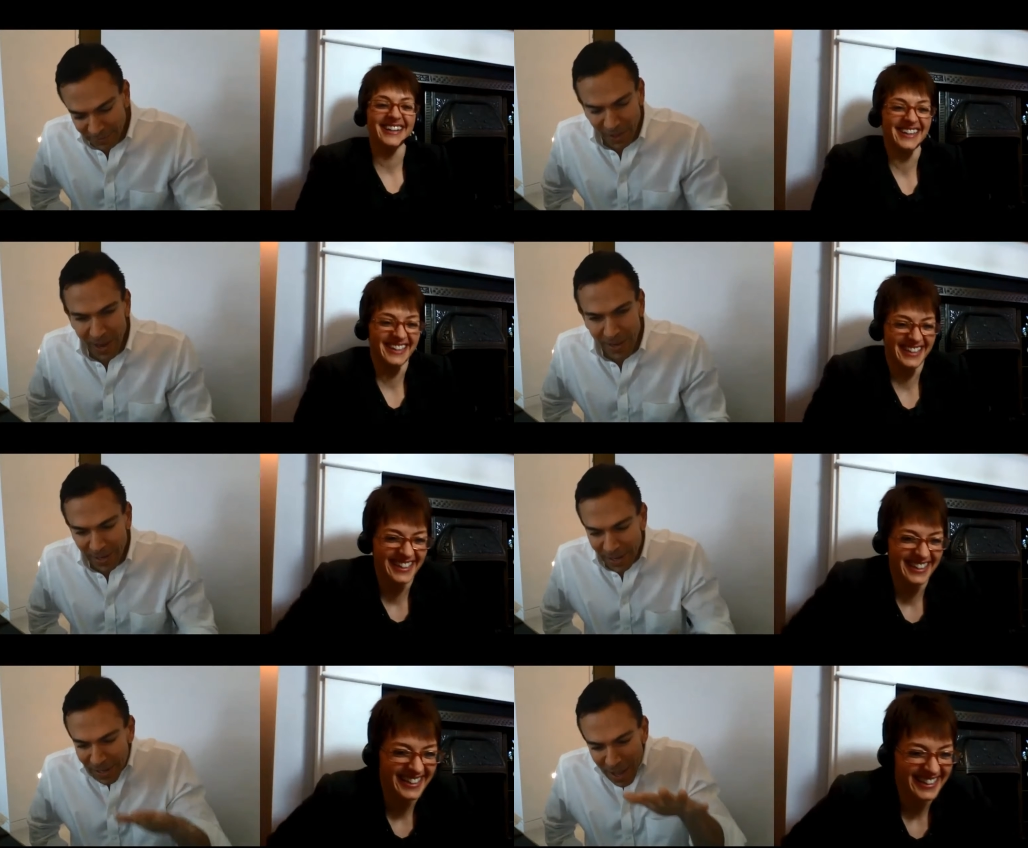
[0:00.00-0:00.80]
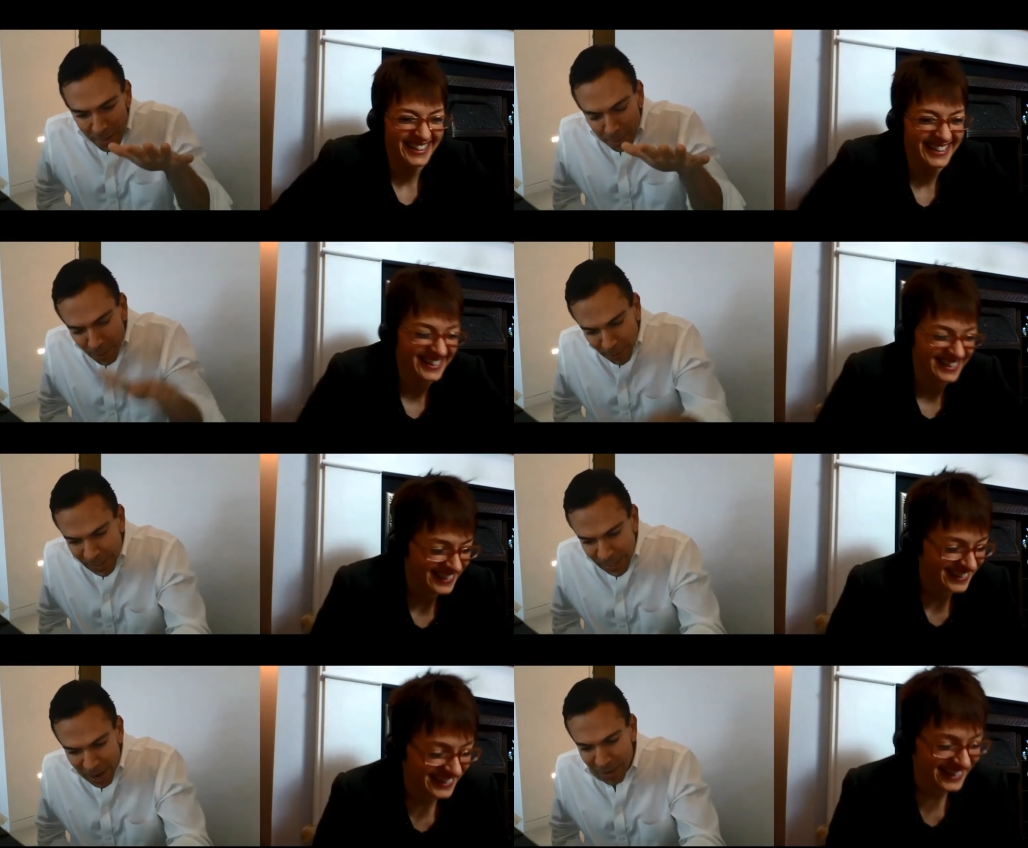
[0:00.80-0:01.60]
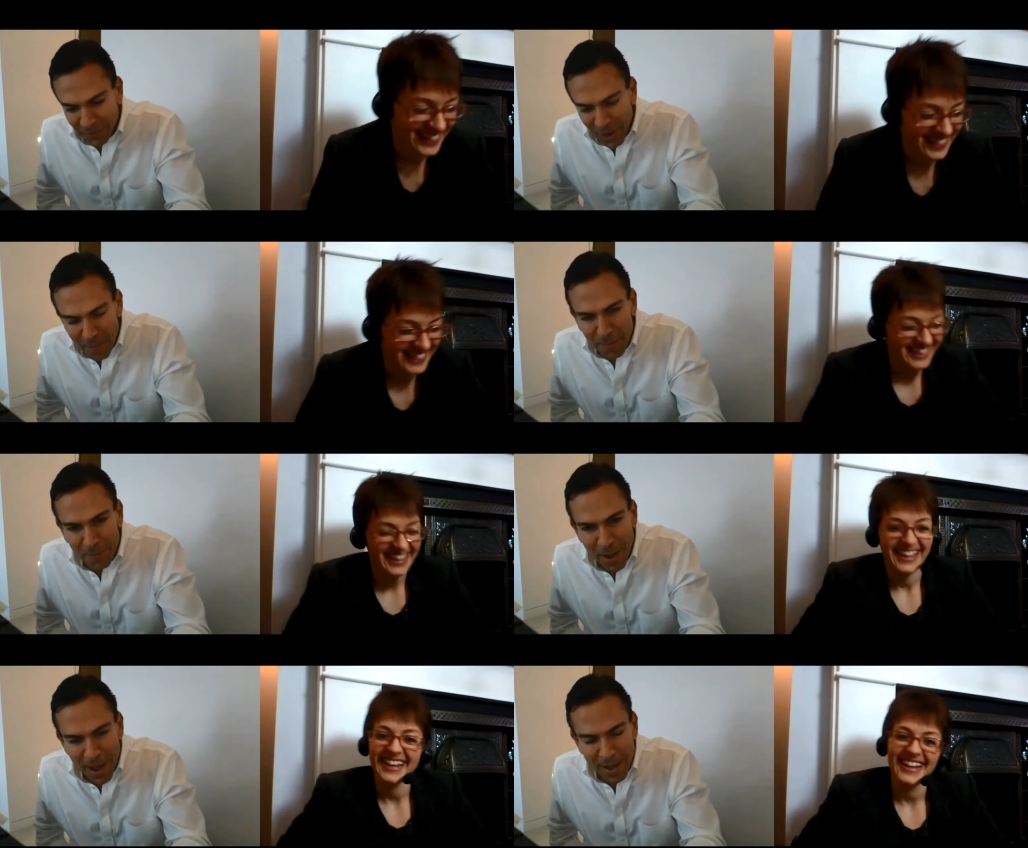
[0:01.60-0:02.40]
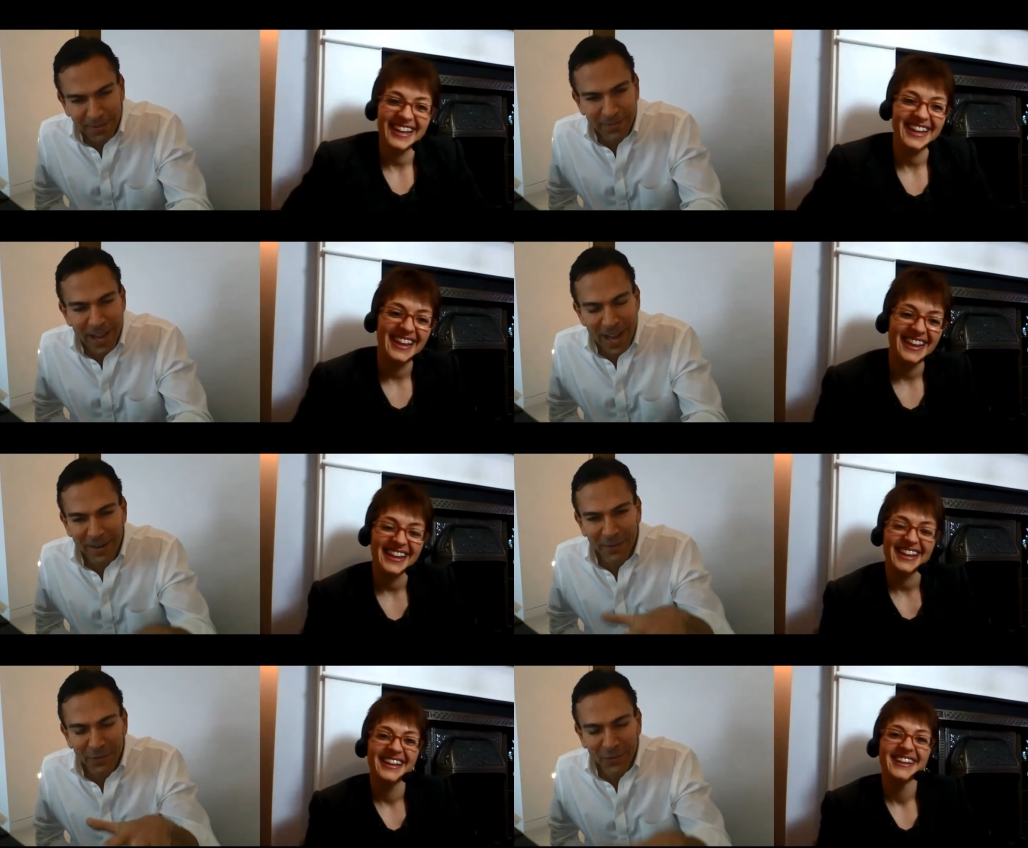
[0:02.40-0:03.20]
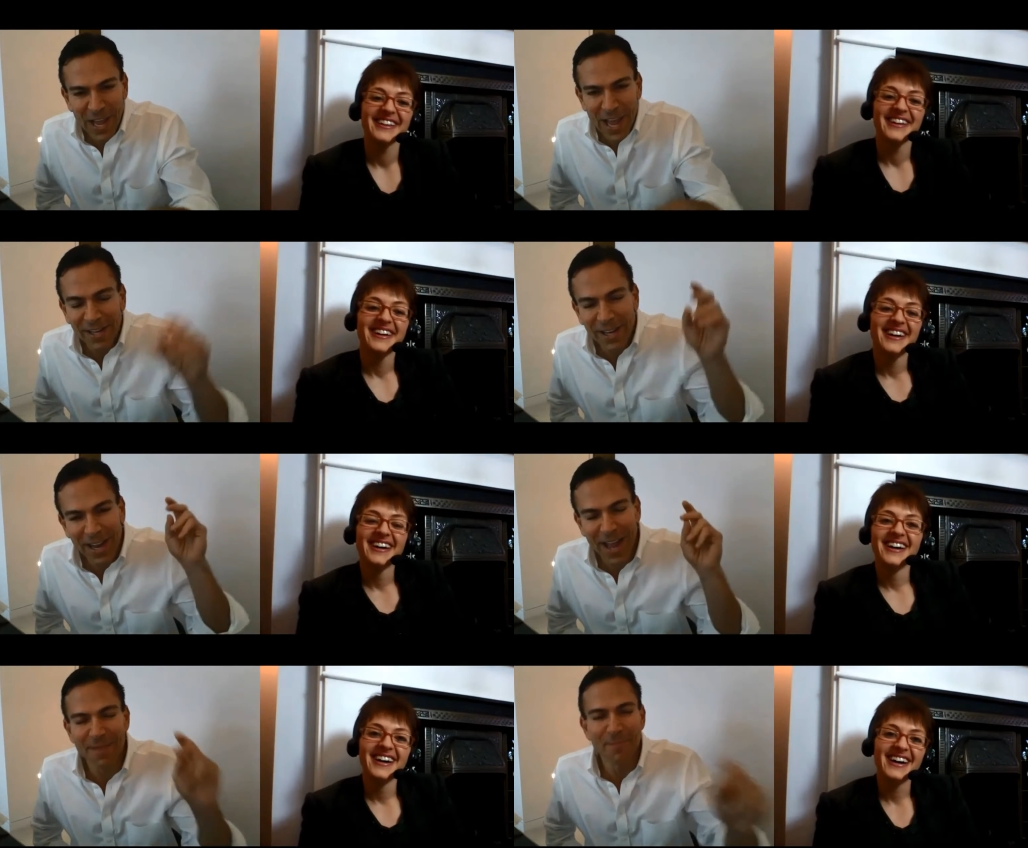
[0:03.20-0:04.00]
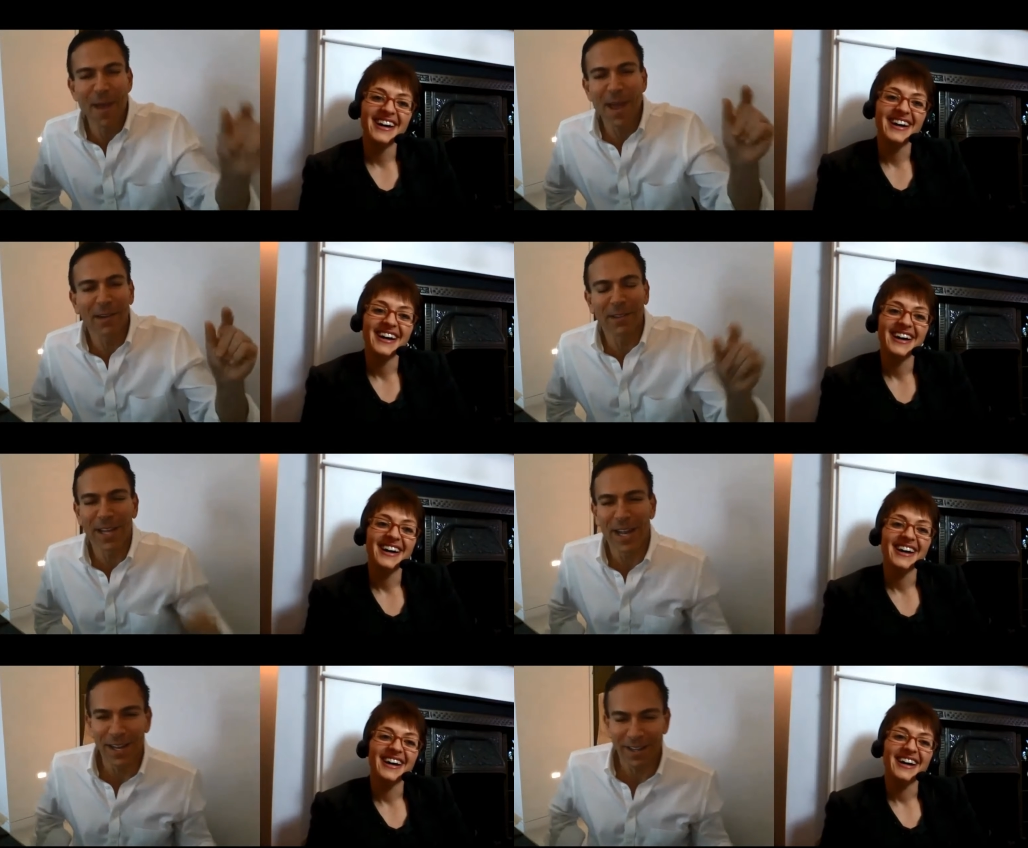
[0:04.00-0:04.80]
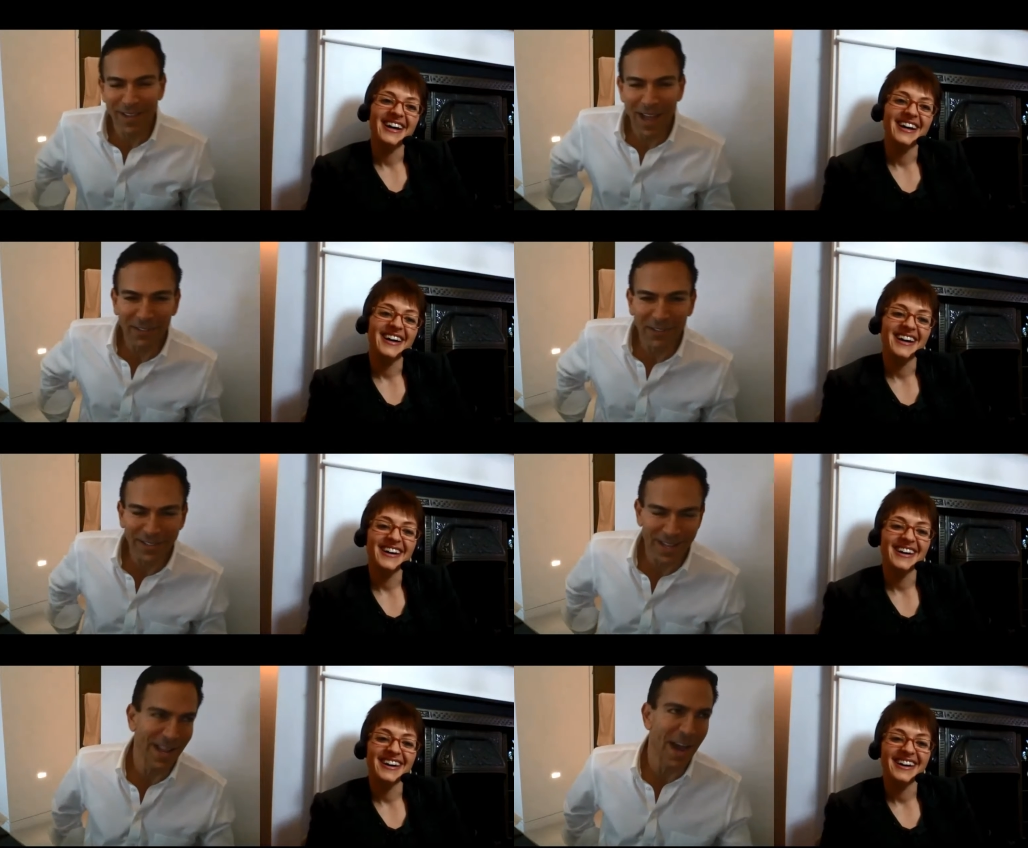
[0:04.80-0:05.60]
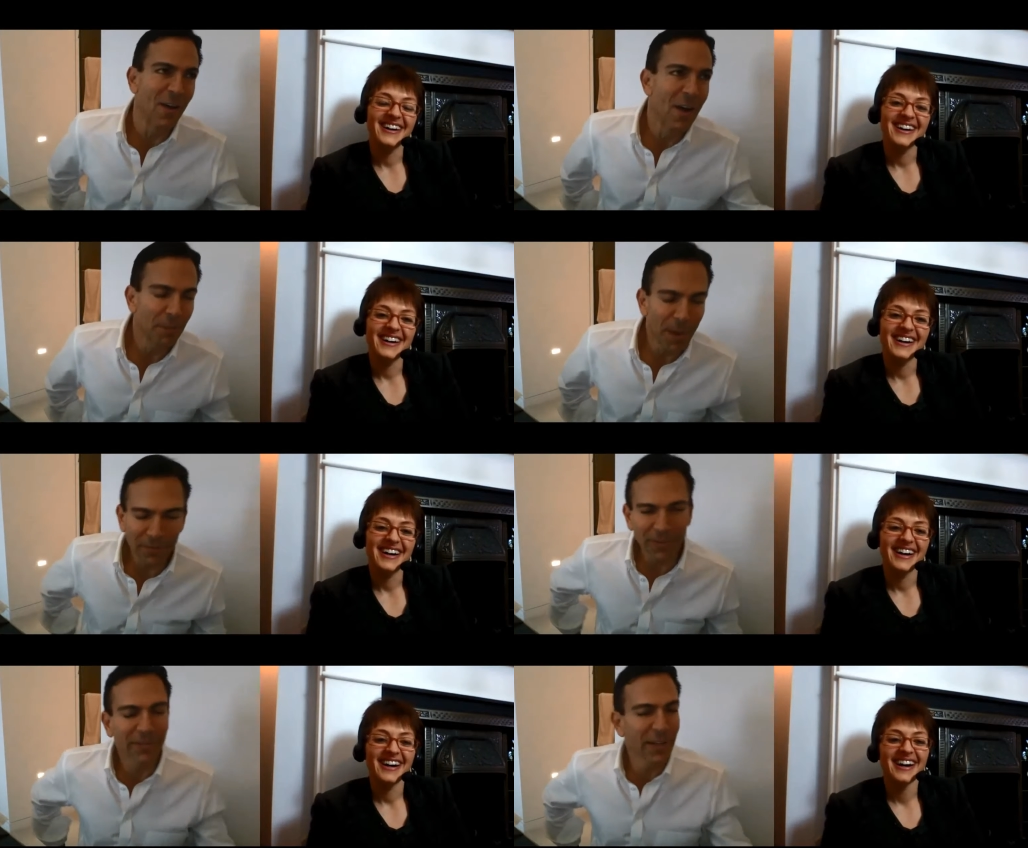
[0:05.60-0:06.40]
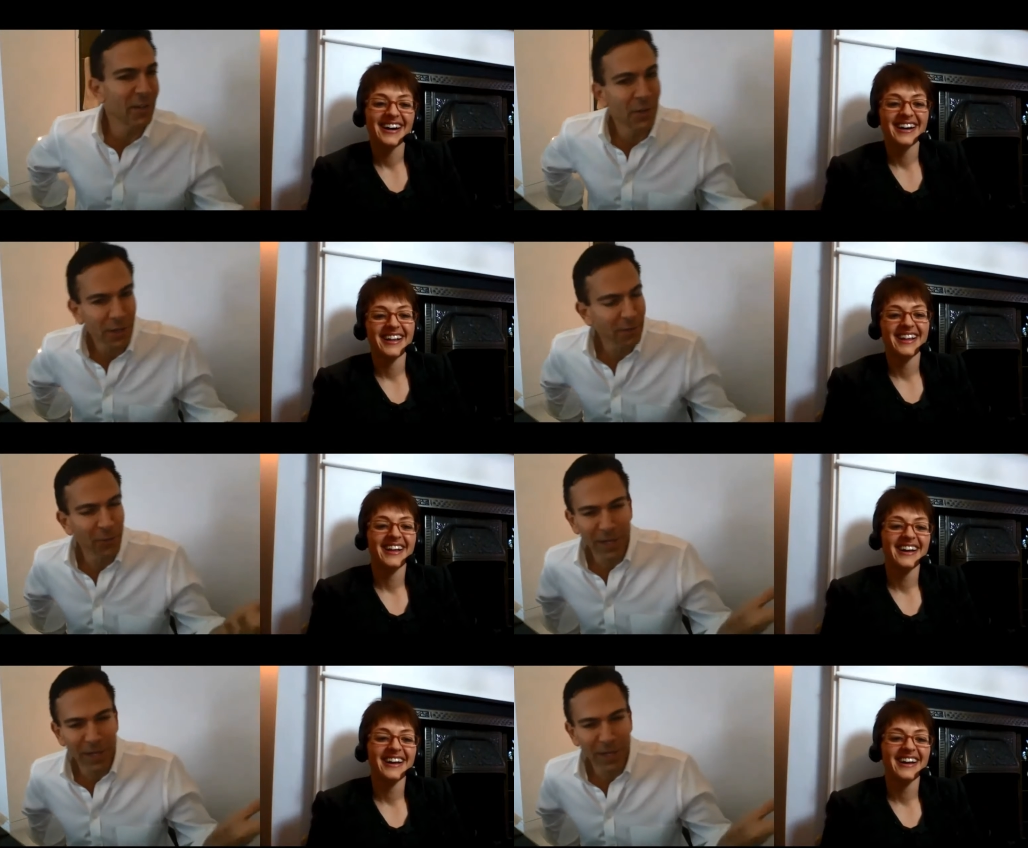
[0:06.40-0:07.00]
Speaker 1: signed, put it on top of my scanner, scanned it, and mailed it at exactly 10. Now, my friend said you could have